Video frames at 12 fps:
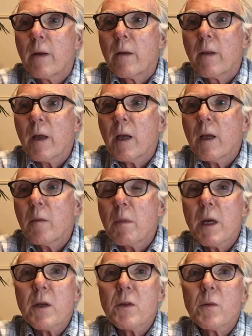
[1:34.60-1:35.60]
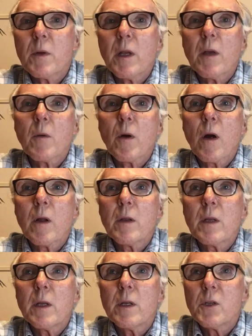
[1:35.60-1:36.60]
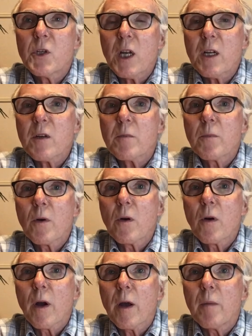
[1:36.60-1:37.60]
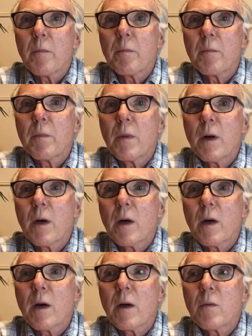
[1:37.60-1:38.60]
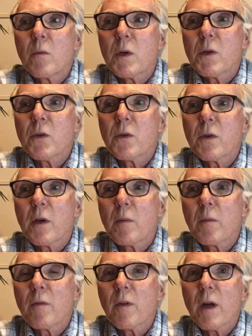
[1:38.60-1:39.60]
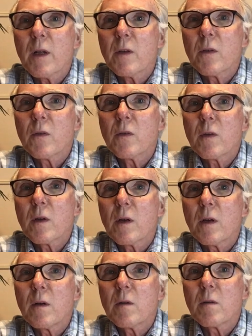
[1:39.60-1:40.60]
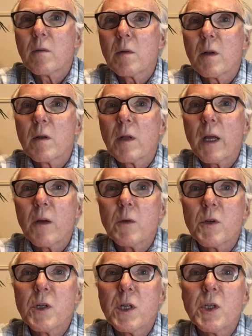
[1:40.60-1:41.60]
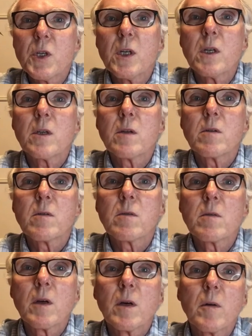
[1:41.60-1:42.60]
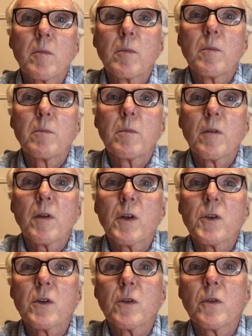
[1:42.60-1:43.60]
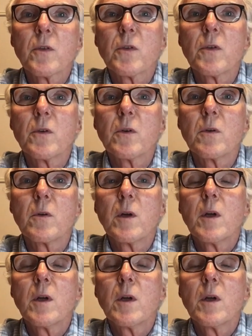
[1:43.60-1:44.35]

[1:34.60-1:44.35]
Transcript: they met when they were on the JET program, which provides language teaching professionals to